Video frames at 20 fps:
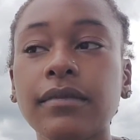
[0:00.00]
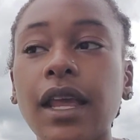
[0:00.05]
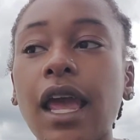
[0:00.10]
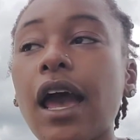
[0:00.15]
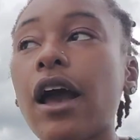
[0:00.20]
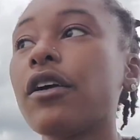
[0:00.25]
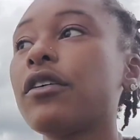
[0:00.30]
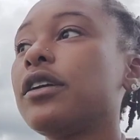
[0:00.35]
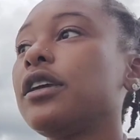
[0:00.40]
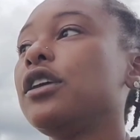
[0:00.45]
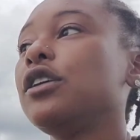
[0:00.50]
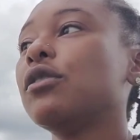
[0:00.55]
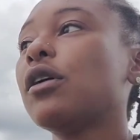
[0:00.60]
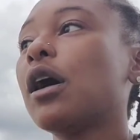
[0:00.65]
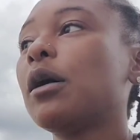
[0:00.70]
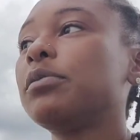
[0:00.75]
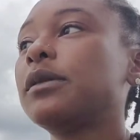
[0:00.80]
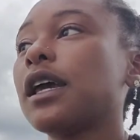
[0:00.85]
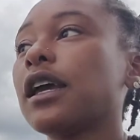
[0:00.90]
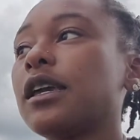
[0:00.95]
How can you
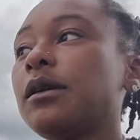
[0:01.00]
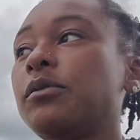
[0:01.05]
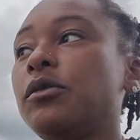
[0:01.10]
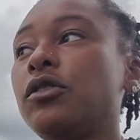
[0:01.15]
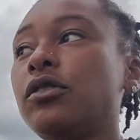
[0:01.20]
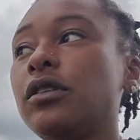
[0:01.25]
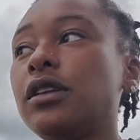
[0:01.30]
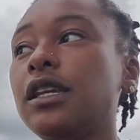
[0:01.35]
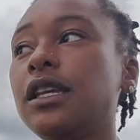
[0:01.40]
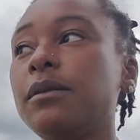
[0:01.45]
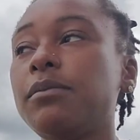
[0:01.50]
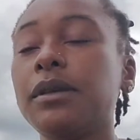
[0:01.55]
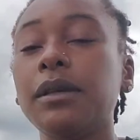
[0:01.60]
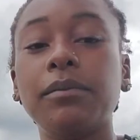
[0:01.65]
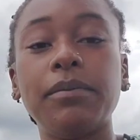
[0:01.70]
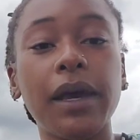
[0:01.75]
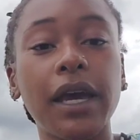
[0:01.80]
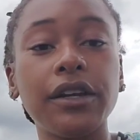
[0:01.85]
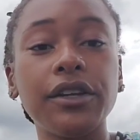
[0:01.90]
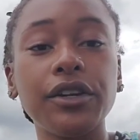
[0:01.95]
help that community be
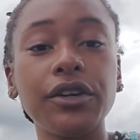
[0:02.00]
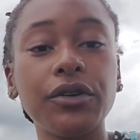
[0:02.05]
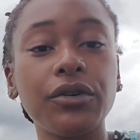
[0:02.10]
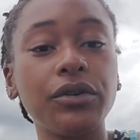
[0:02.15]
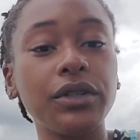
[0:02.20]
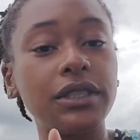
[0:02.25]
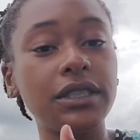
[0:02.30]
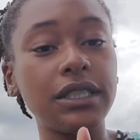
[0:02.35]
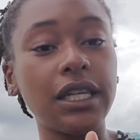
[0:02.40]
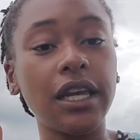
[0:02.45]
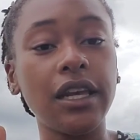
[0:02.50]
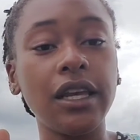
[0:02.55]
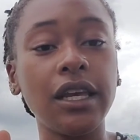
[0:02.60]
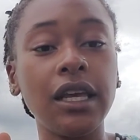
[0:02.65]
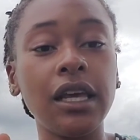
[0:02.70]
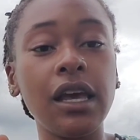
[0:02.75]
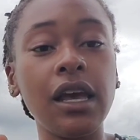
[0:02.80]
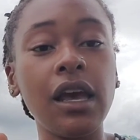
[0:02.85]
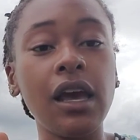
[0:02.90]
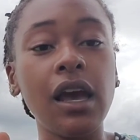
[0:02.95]
better or stay
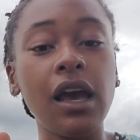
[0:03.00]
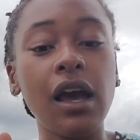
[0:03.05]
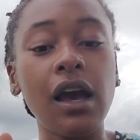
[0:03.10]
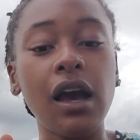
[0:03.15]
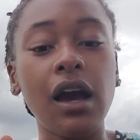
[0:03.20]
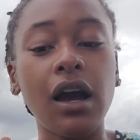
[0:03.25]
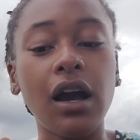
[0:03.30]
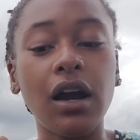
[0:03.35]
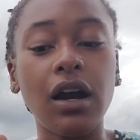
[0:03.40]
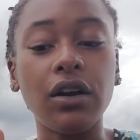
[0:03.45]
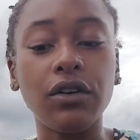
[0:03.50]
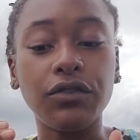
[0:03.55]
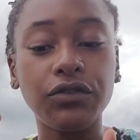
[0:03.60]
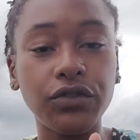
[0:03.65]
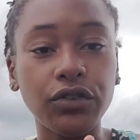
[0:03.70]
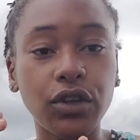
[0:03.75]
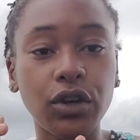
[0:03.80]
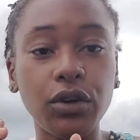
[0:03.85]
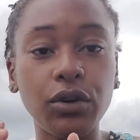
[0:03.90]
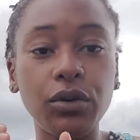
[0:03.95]

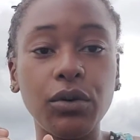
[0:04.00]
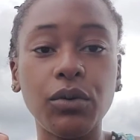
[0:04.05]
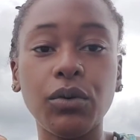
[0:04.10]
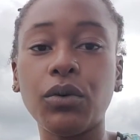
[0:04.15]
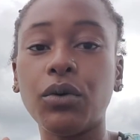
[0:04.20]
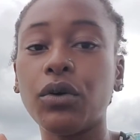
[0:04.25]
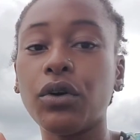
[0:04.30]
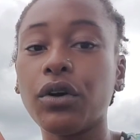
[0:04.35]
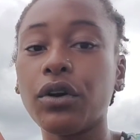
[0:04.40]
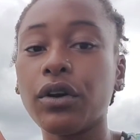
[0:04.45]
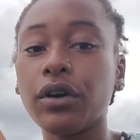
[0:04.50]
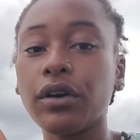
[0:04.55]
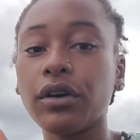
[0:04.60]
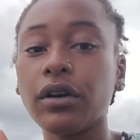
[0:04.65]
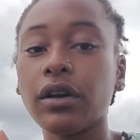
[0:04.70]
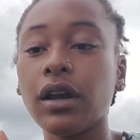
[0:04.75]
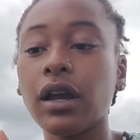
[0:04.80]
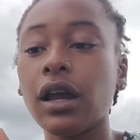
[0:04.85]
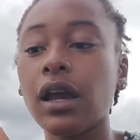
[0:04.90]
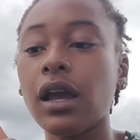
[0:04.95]
afloat? Or